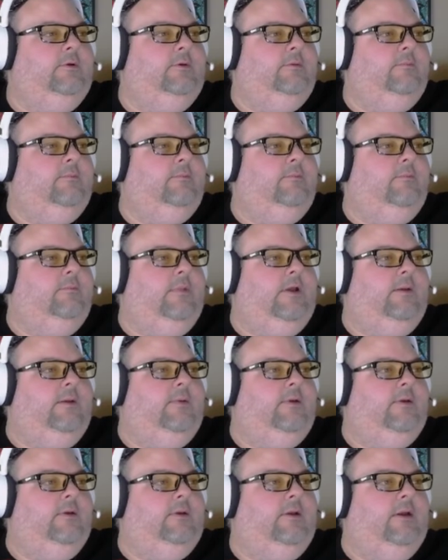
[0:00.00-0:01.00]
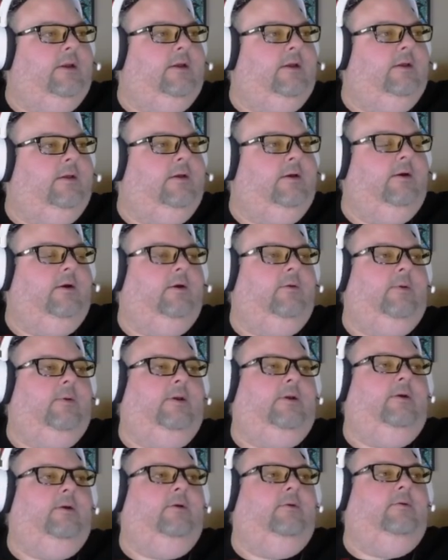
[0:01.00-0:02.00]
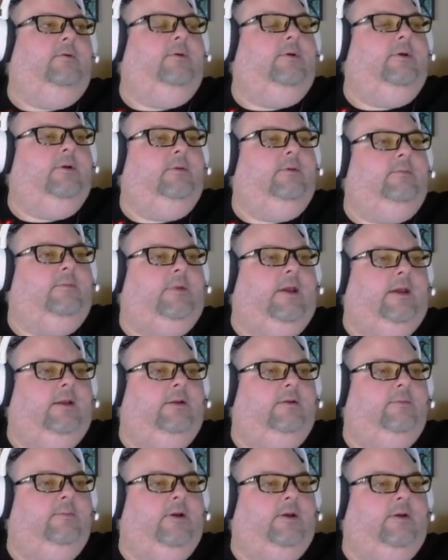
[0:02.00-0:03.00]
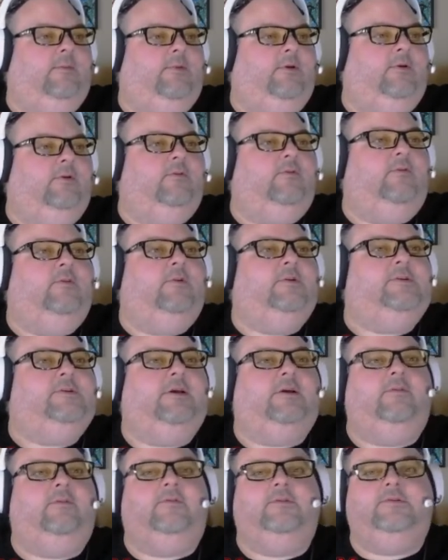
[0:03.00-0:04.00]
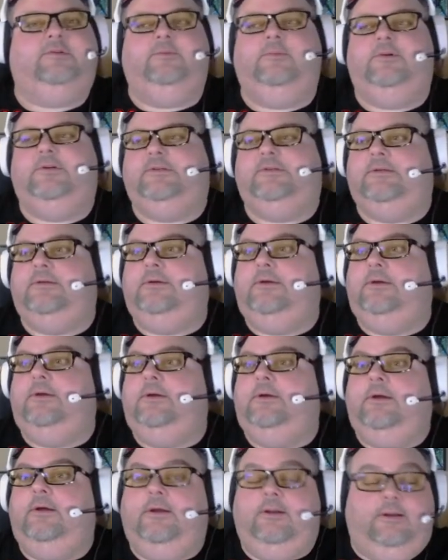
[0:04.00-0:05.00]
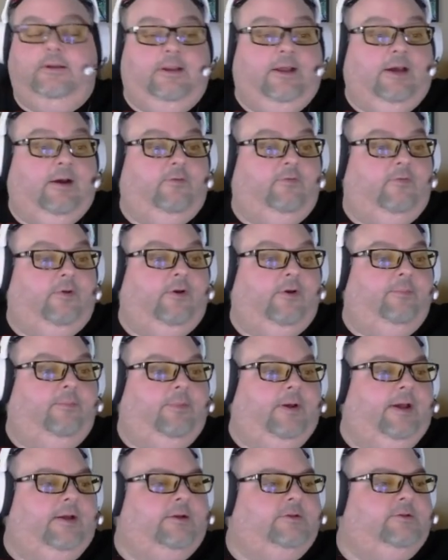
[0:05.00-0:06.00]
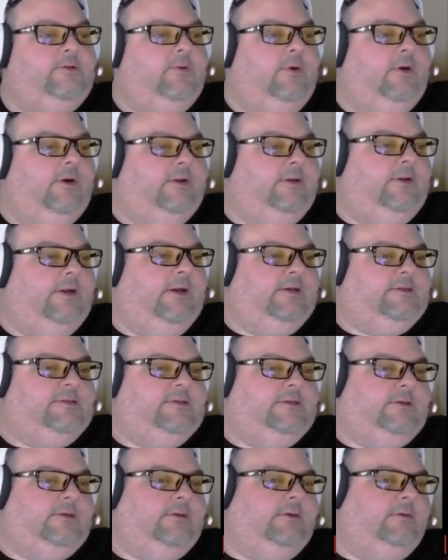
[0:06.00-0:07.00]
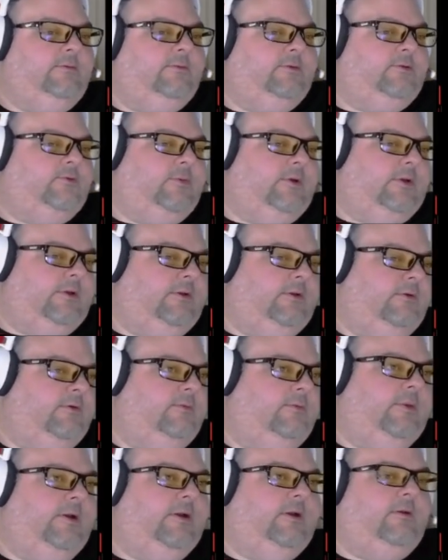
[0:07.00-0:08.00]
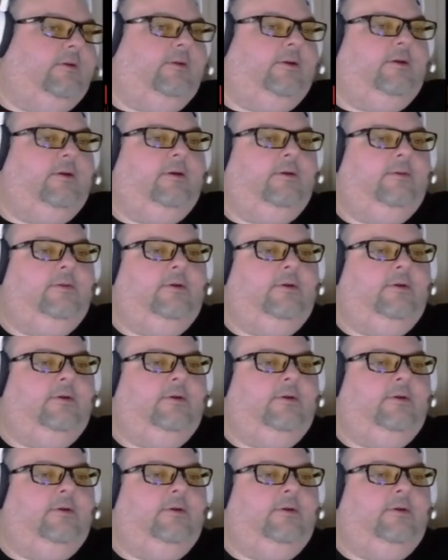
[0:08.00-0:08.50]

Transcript: Maybe there we go. It hated my computer for a second for some reason. Now, if we go back to Audacity, which we could do by clicking on the